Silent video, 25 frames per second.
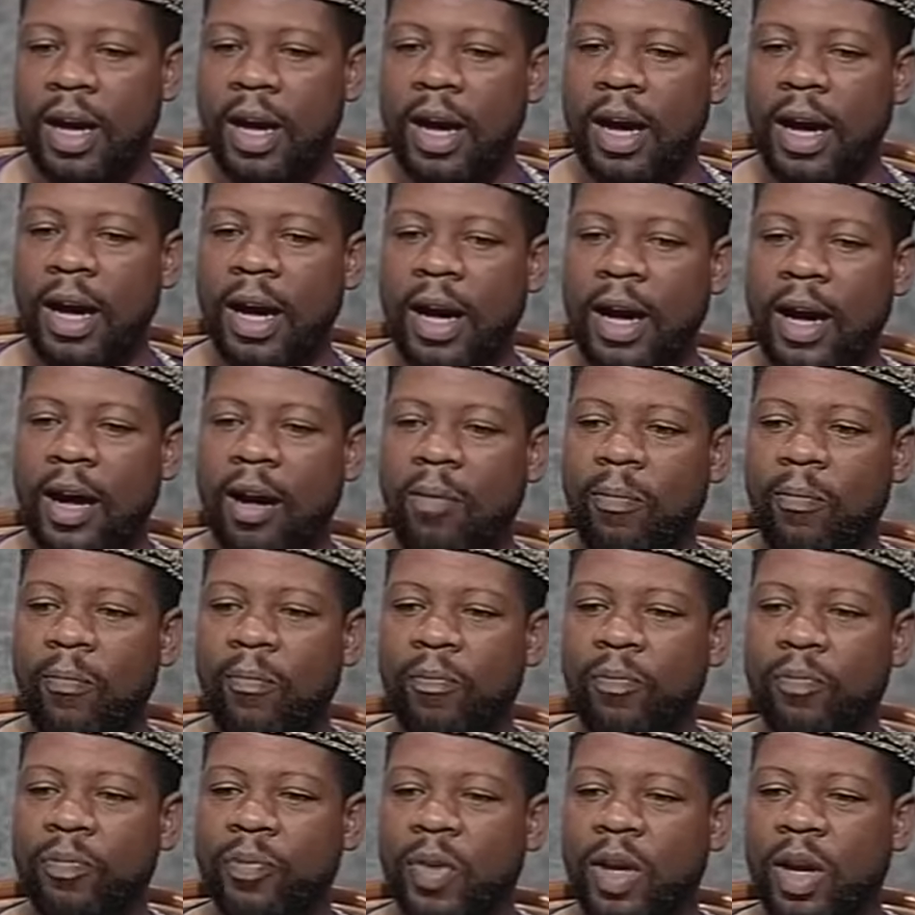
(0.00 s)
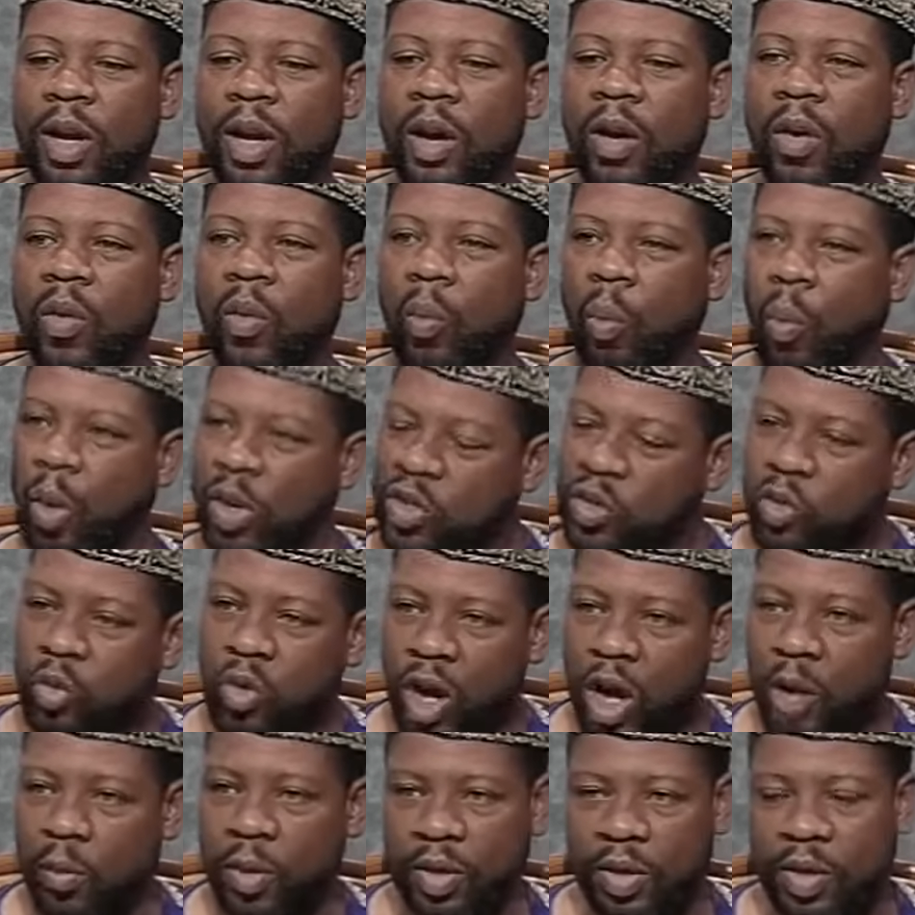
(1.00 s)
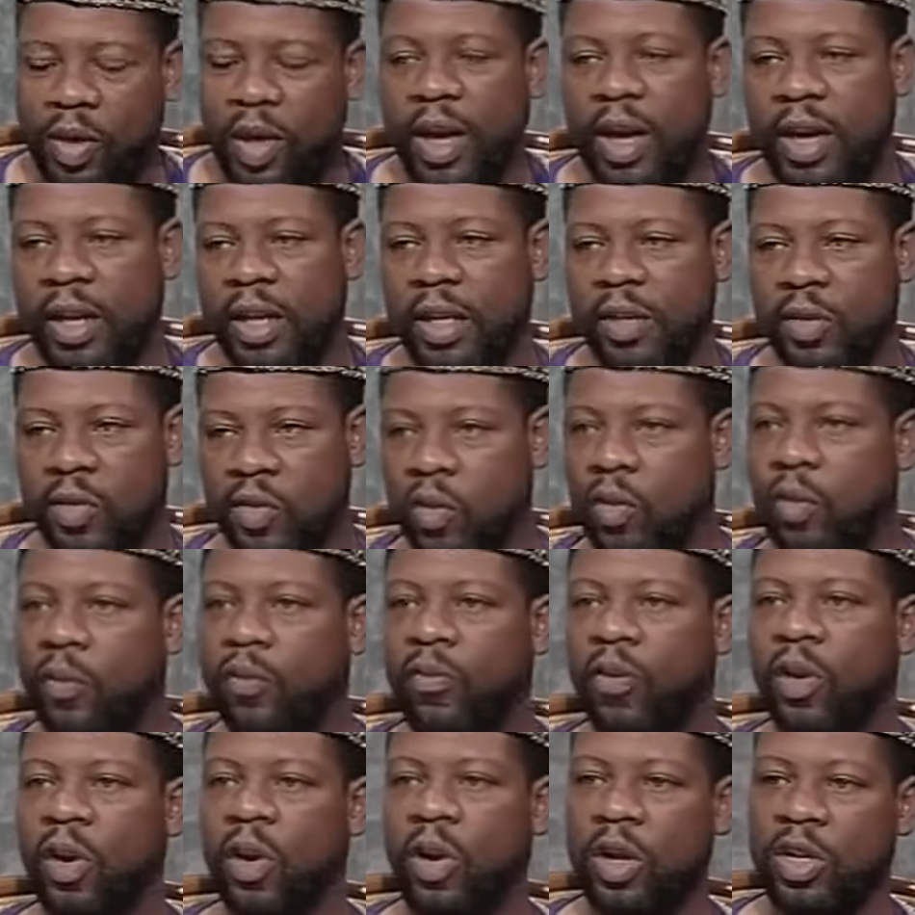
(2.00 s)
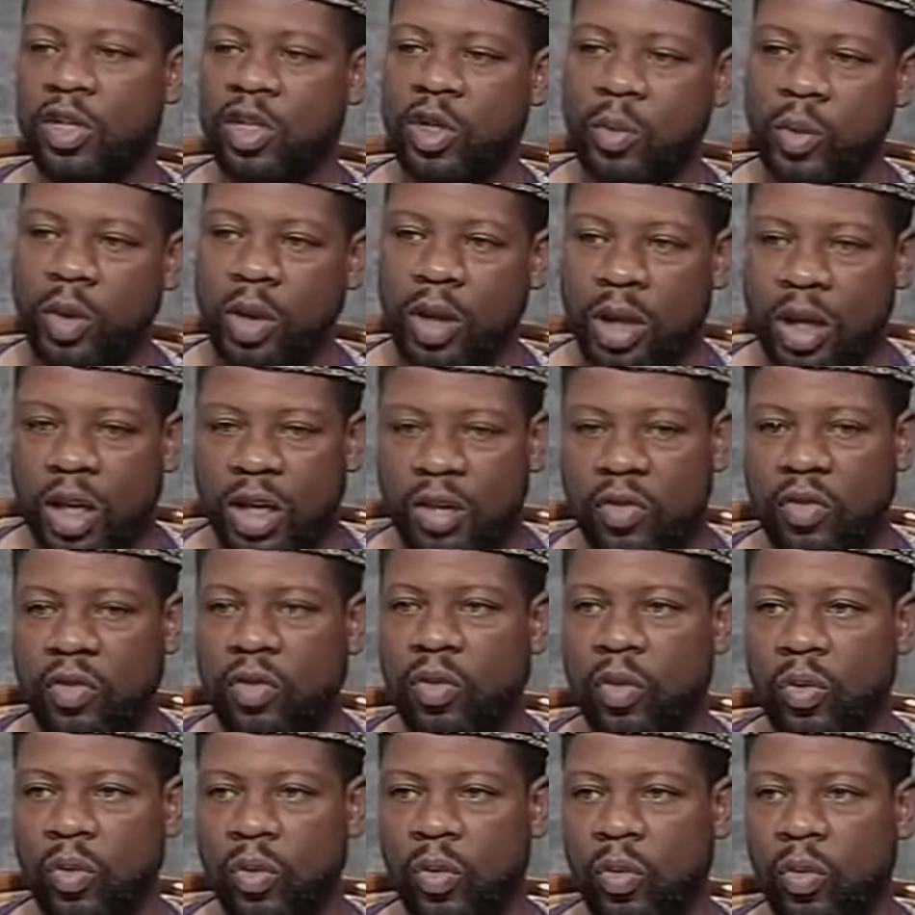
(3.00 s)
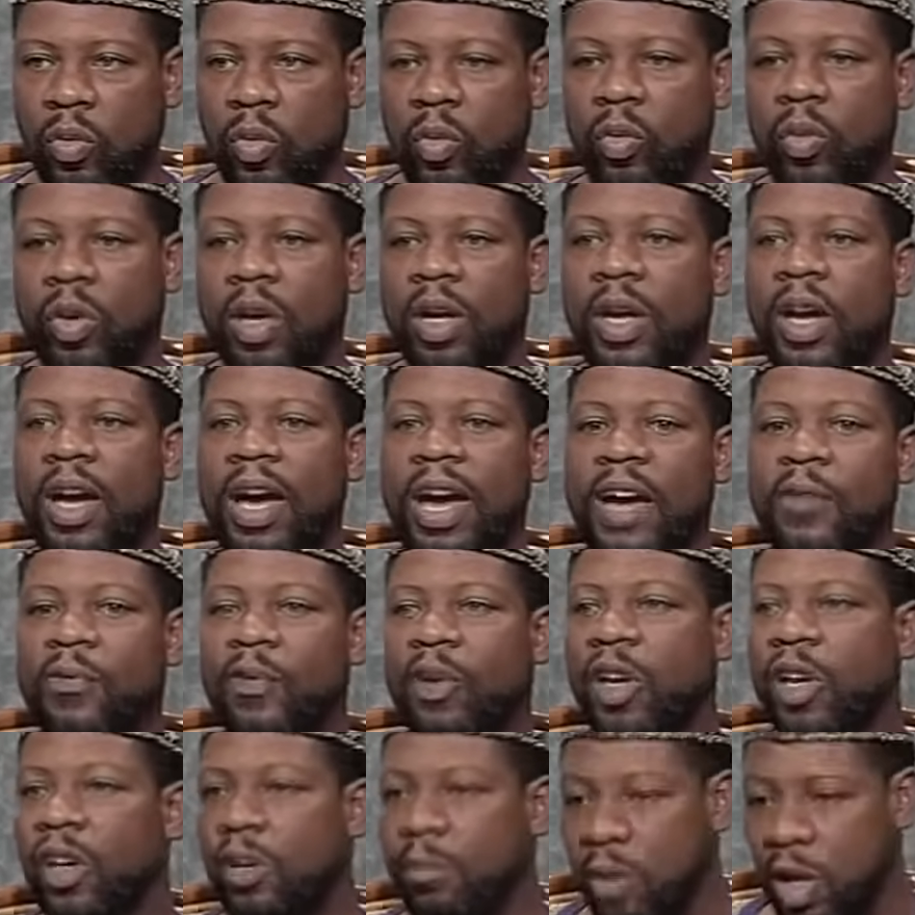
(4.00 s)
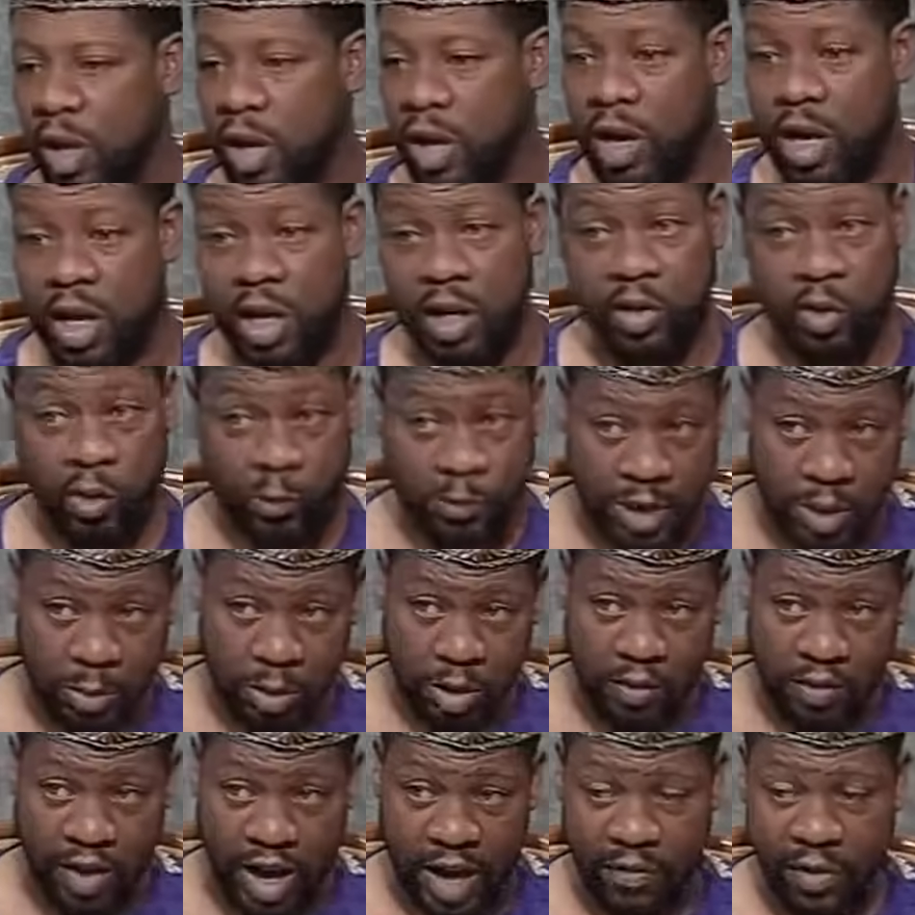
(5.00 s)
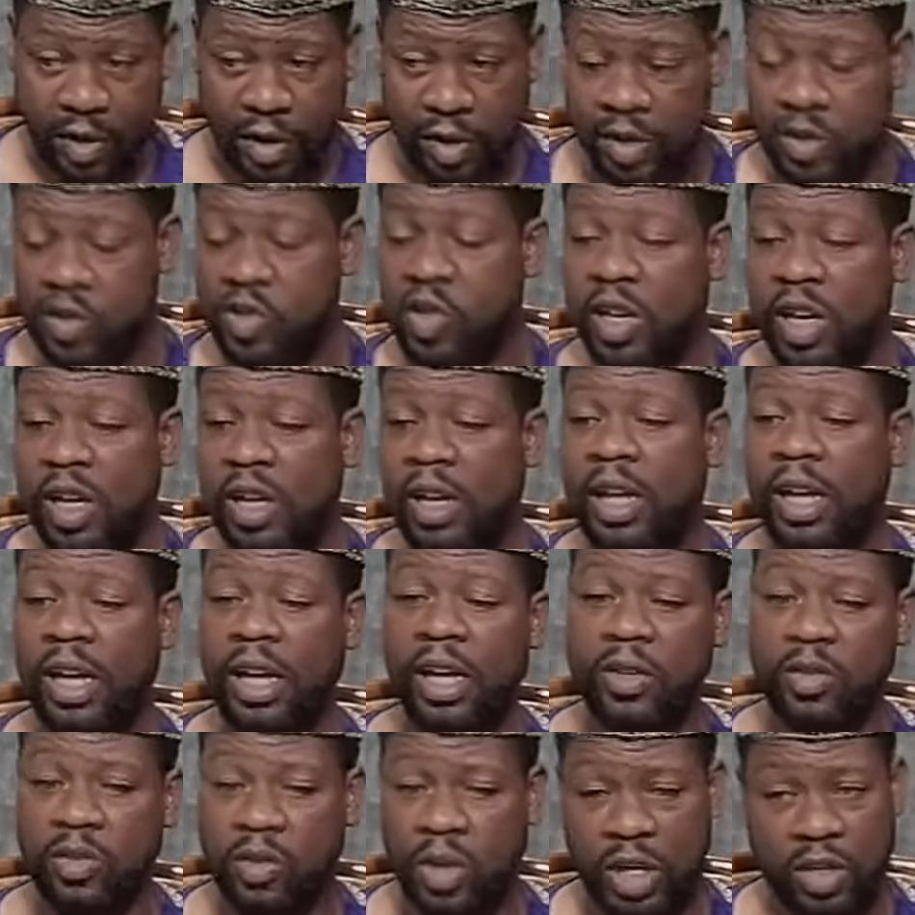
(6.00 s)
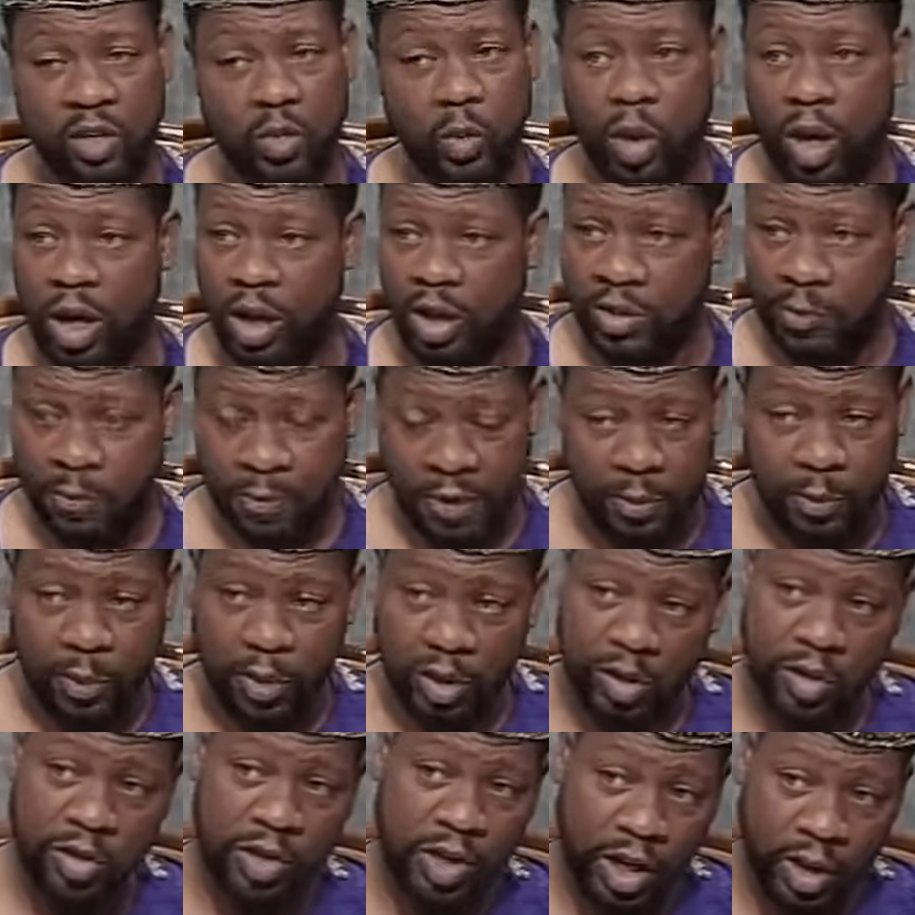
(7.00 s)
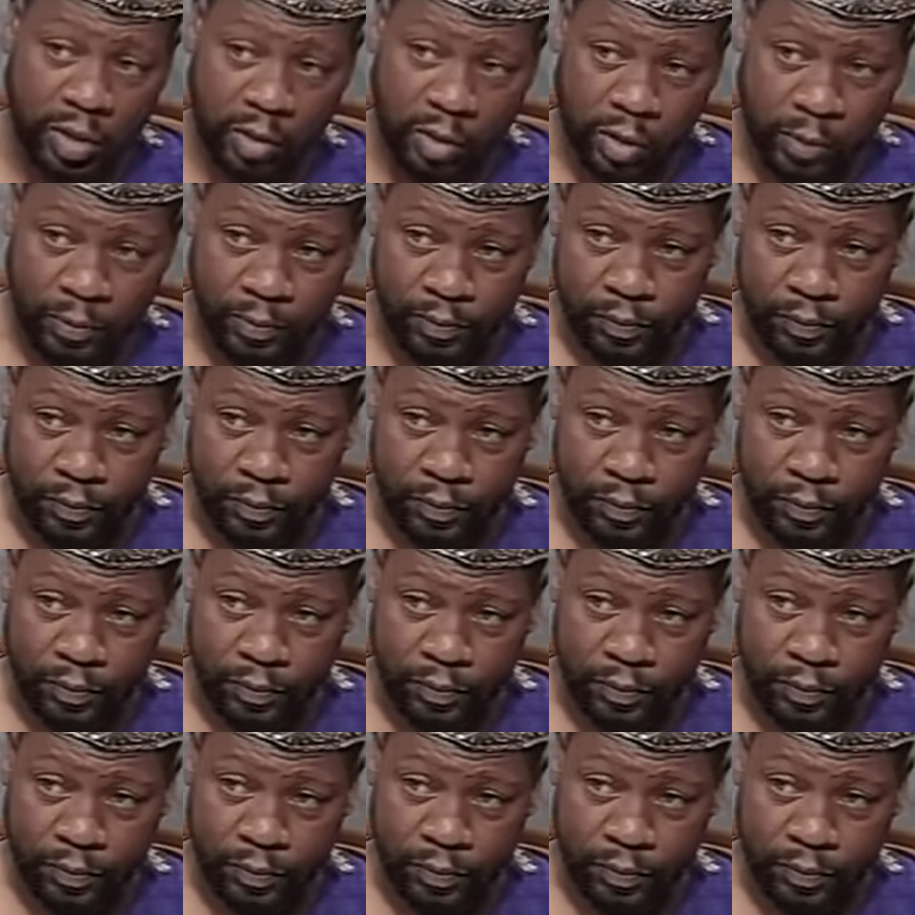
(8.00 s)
What's wrong with that insofar as it relates to African Americans or people of African descent as well as people in general?